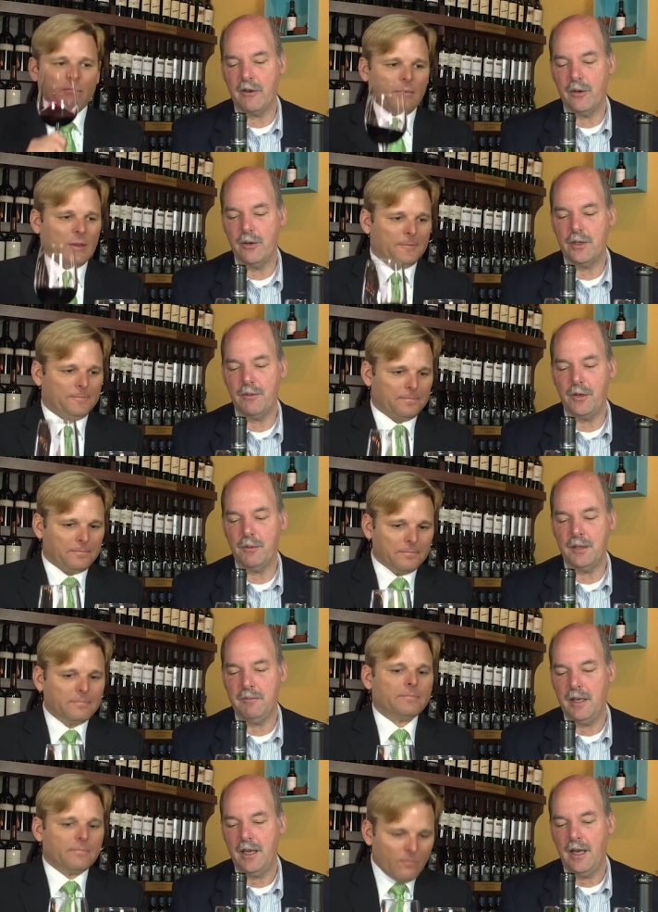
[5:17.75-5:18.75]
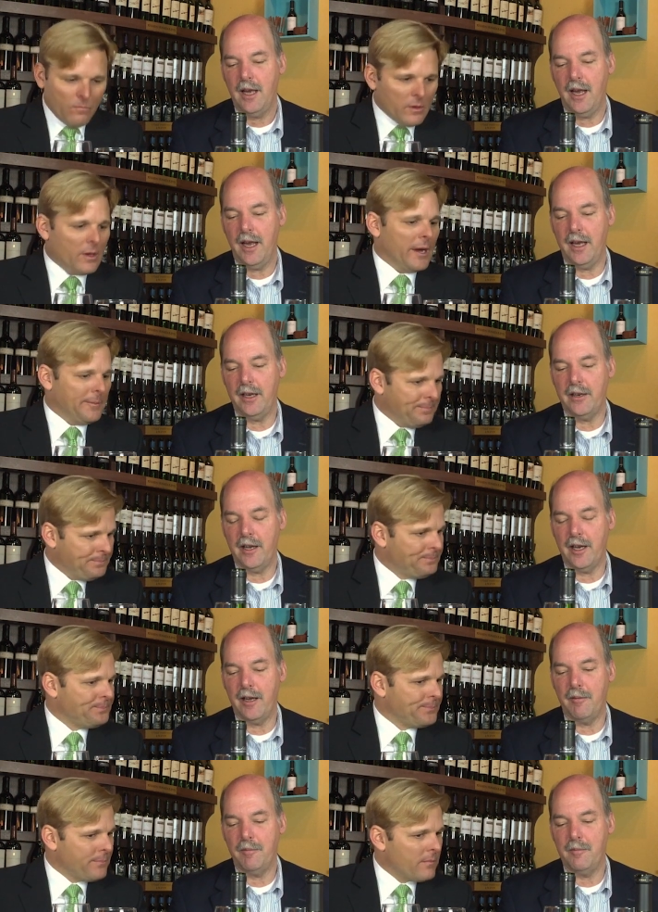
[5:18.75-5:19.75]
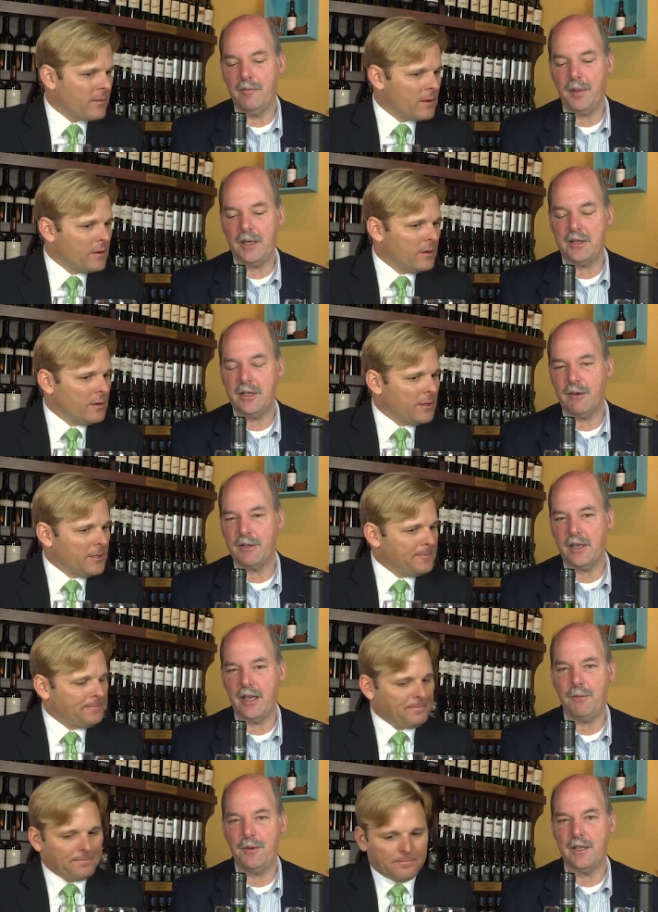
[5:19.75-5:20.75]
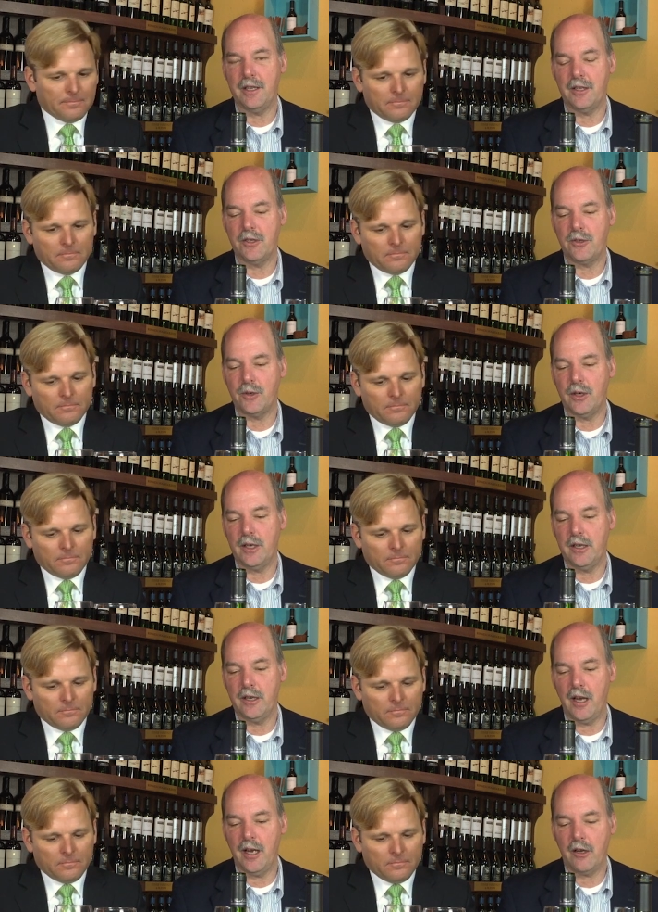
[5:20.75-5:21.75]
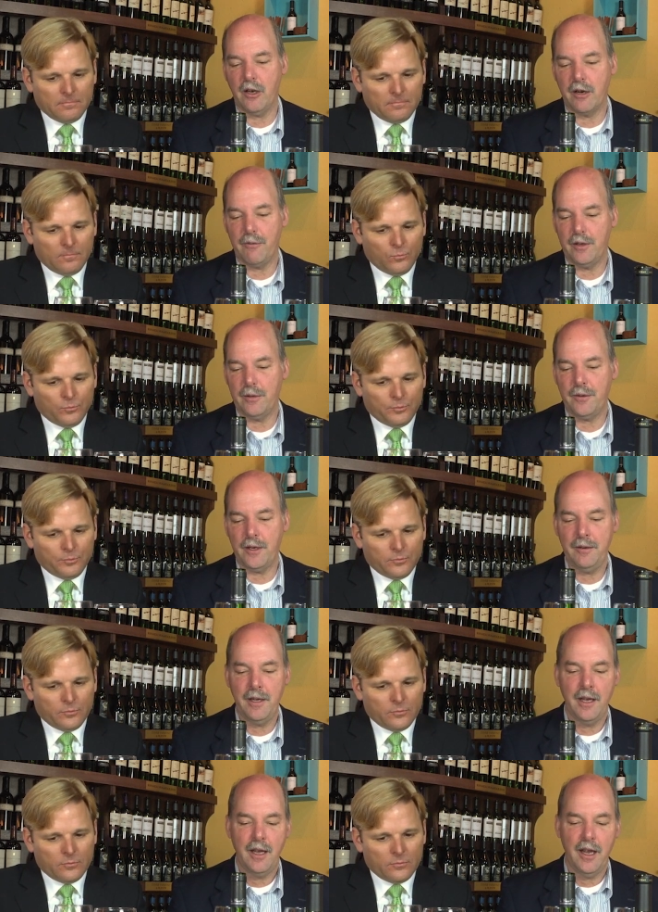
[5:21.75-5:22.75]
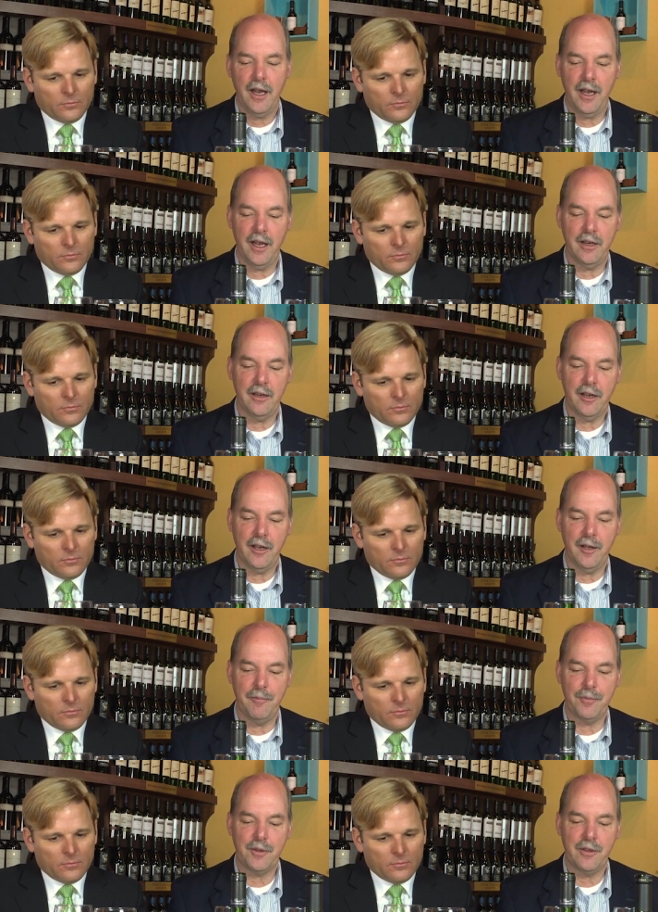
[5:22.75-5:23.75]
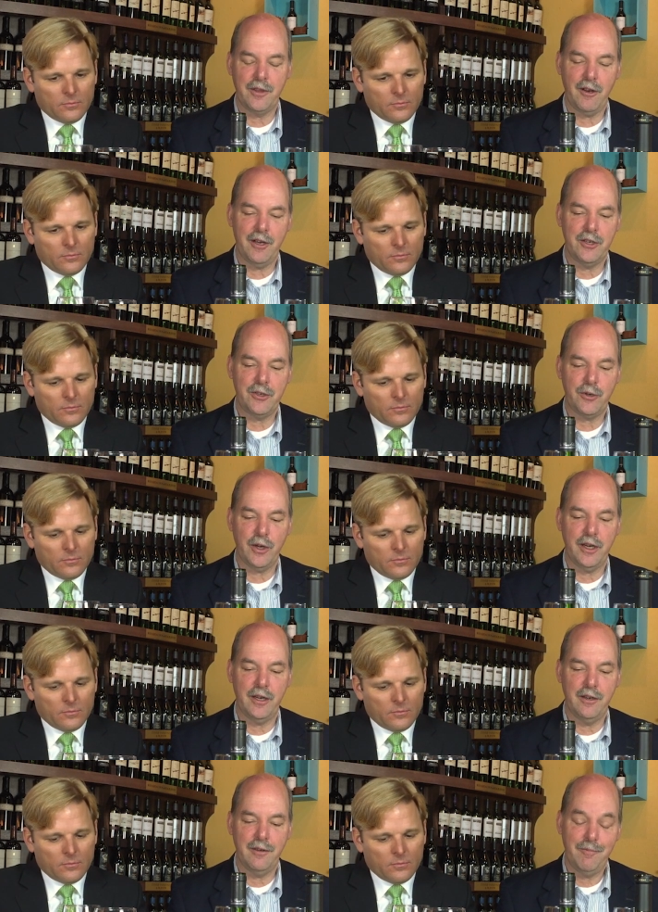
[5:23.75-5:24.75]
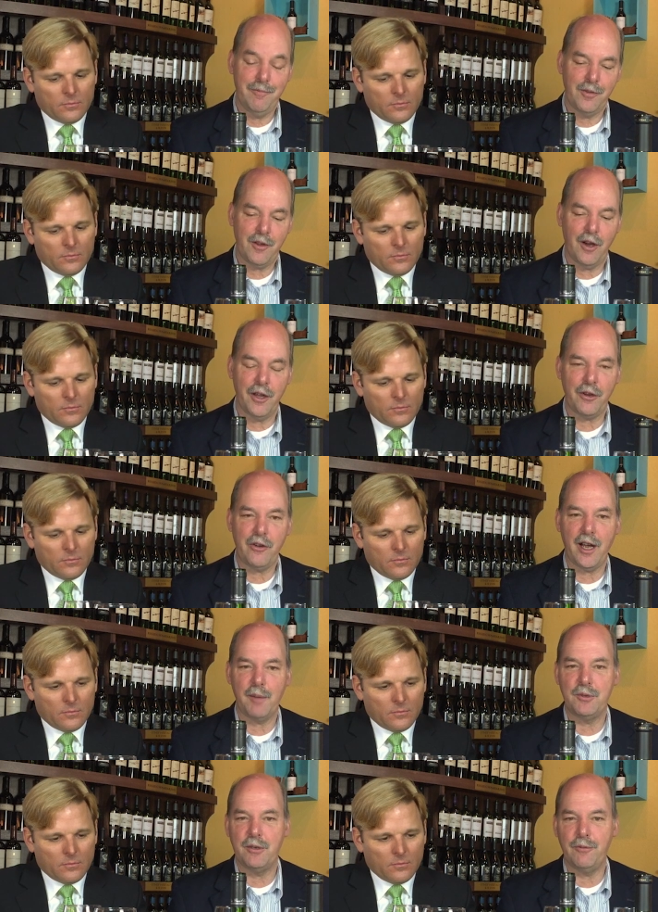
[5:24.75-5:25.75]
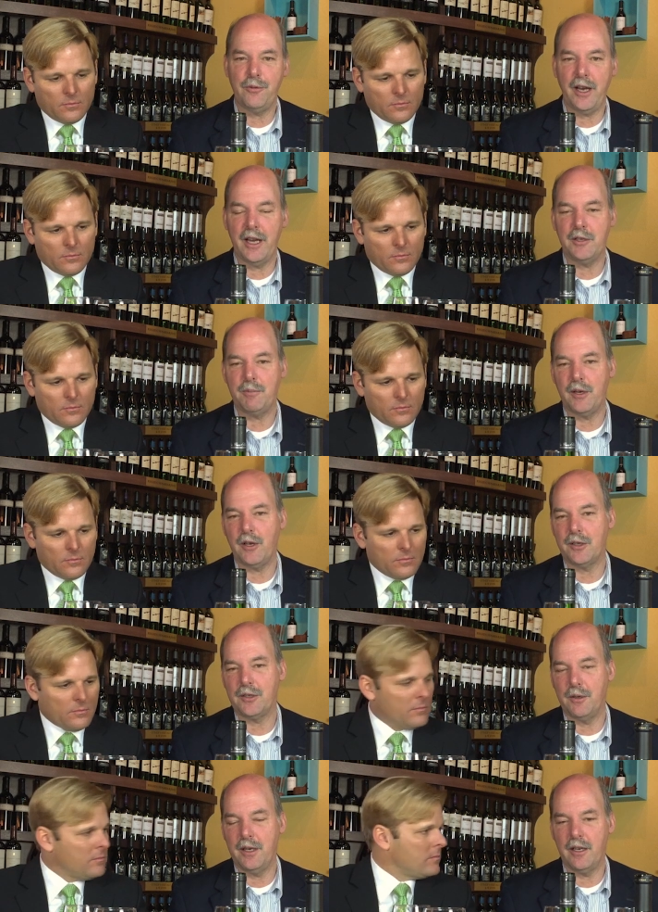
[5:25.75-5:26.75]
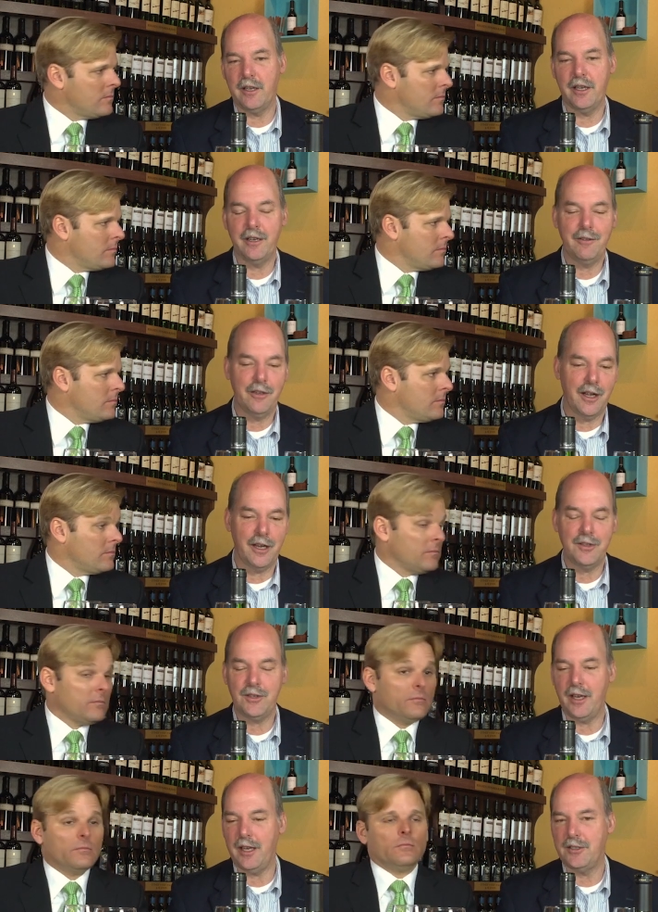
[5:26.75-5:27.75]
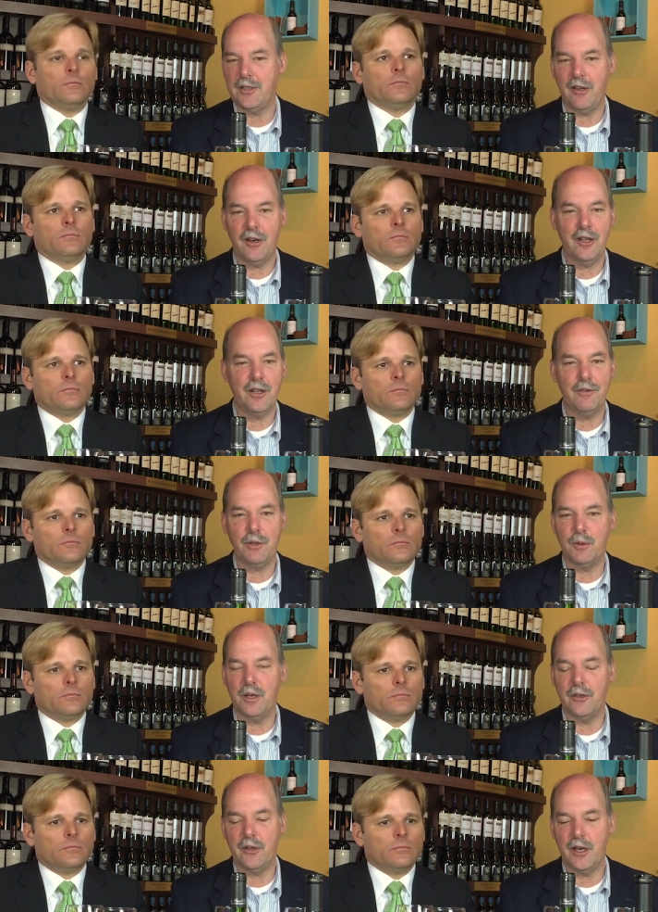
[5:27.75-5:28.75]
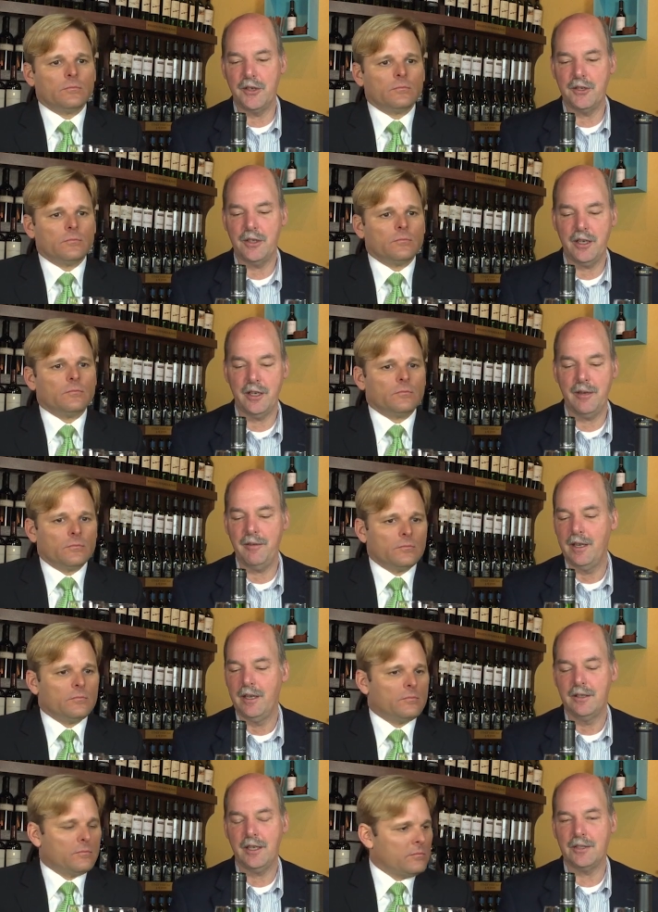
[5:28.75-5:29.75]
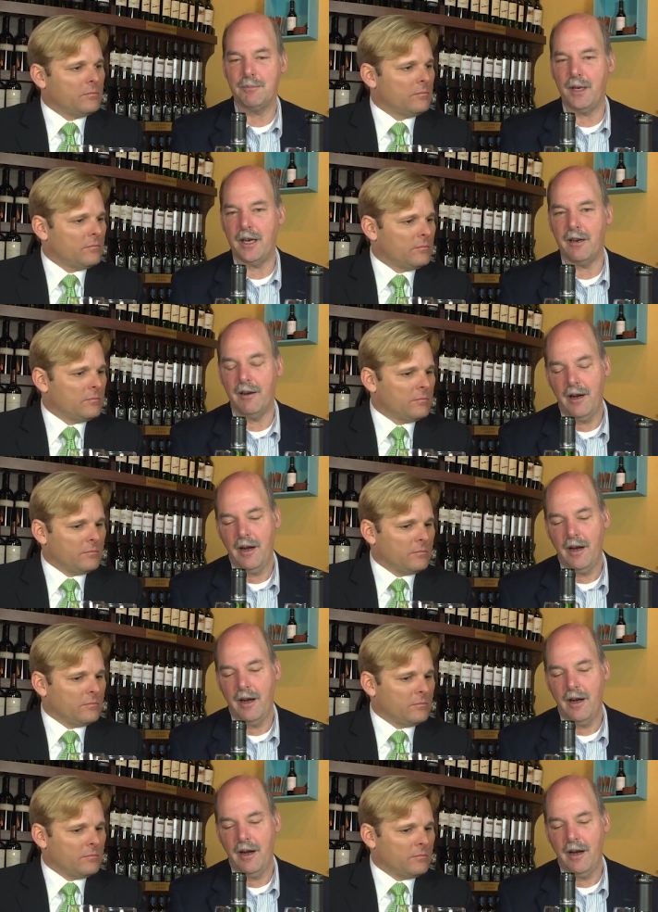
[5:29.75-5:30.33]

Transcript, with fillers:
Speaker 1: Crus, if you will. And uh, basically, there was an aphid that destroyed it, uh, called a phylloxera, and um, not only destroyed all the crops in France, but also Italy, United States, hmm. all over the world, Argentina, doesn't matter.